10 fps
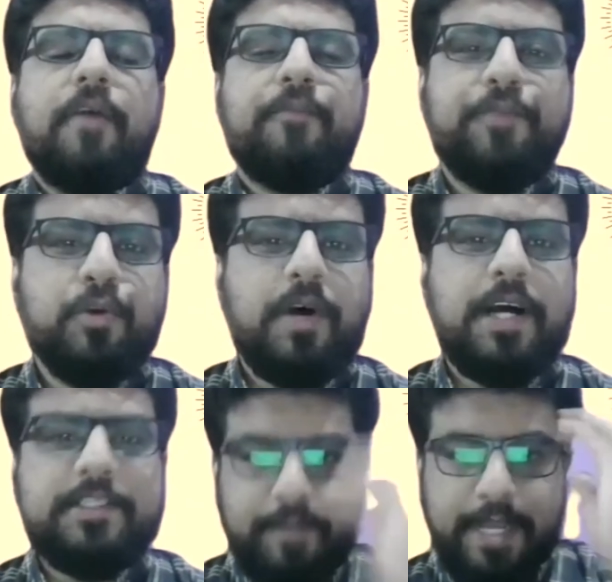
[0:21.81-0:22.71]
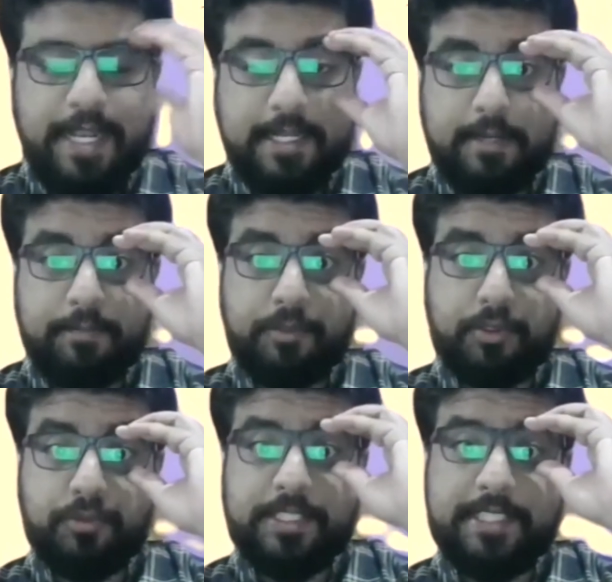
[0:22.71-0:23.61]
Viewers, welcome
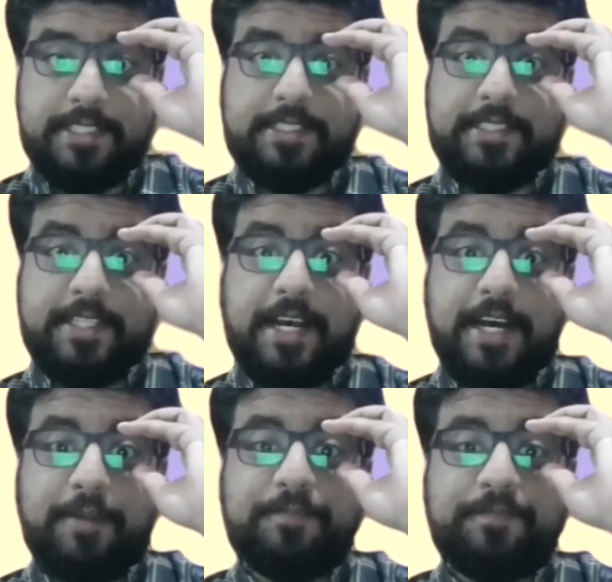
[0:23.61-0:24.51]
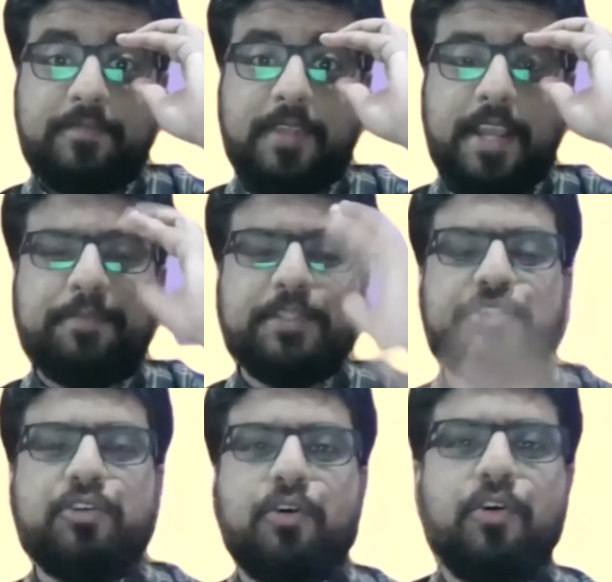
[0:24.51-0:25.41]
to this
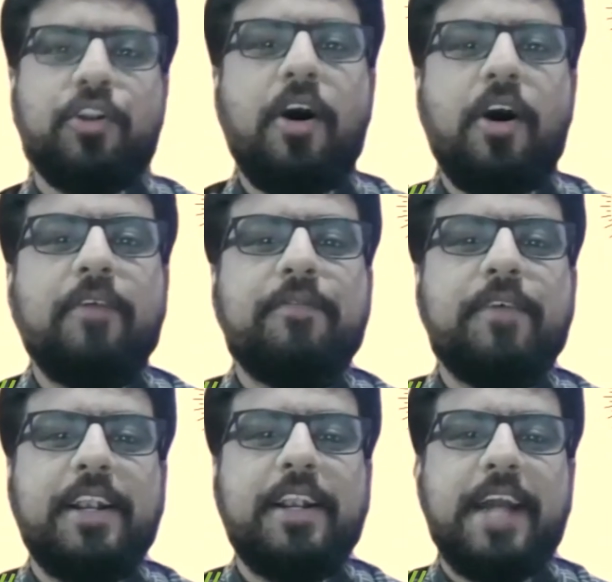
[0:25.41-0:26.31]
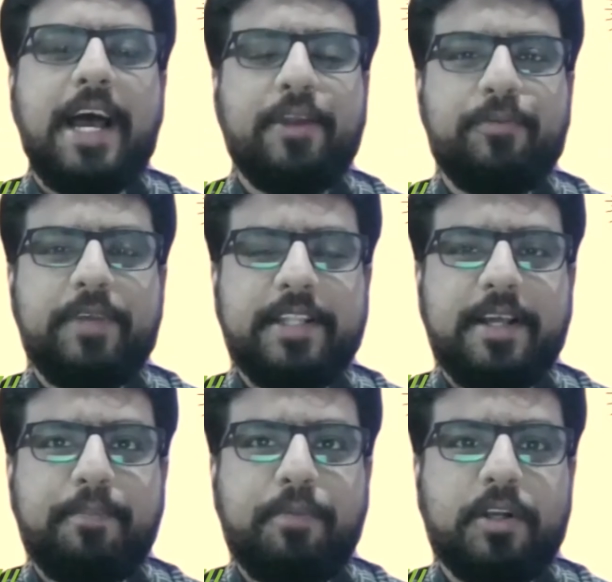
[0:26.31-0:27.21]
episode of World Ayurveda
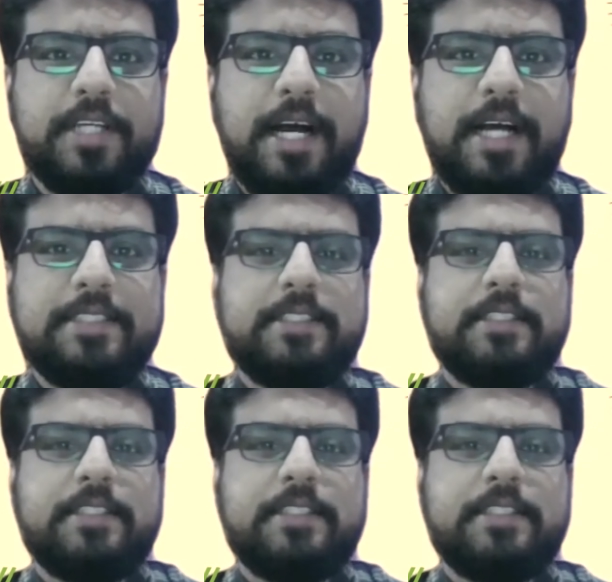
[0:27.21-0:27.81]
podcast.